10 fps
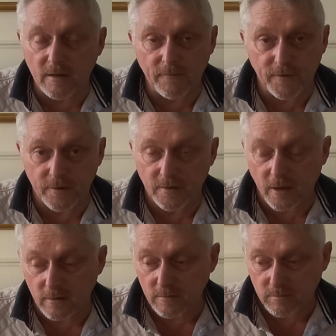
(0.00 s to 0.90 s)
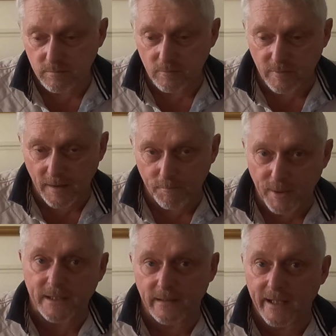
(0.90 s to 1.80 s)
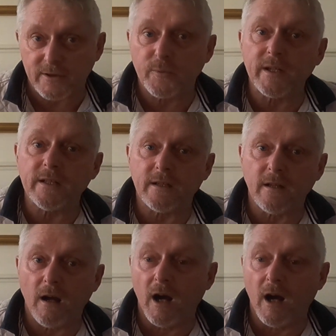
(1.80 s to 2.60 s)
if you then pick next week,